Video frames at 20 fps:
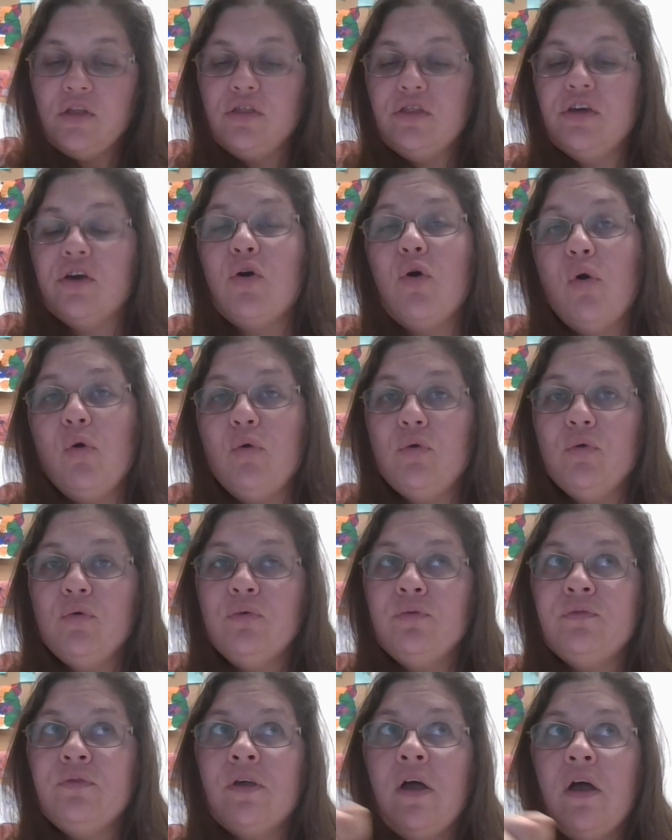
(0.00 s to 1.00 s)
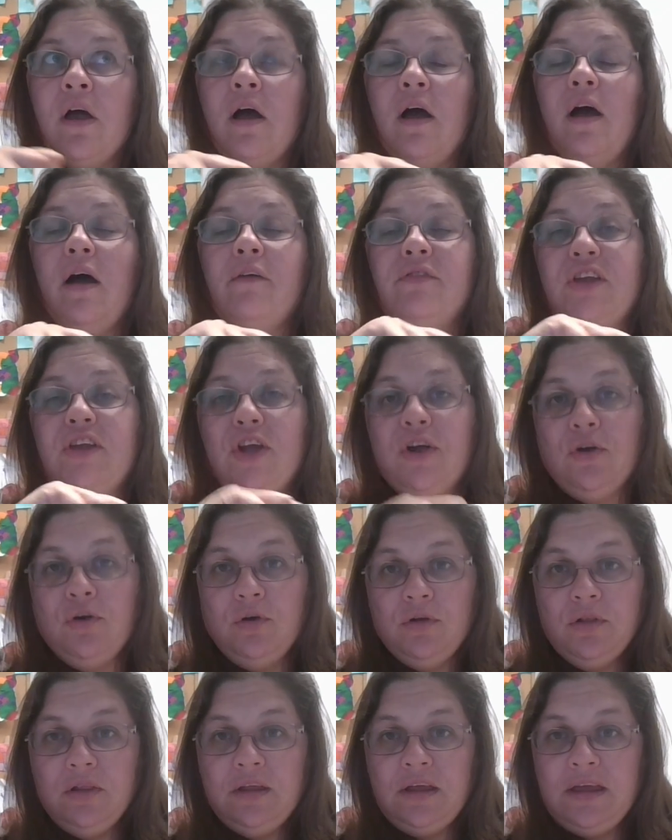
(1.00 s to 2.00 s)
the goals of the
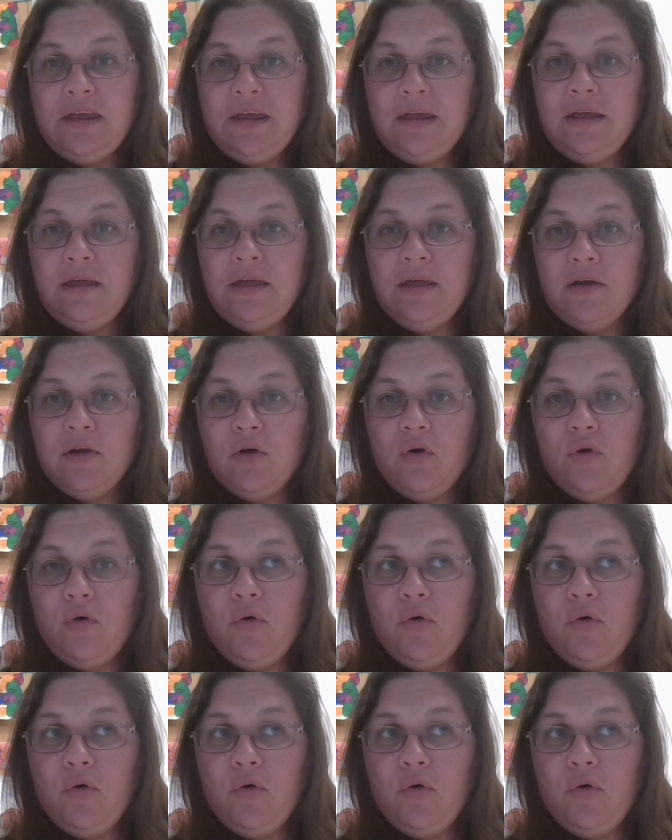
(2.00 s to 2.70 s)
early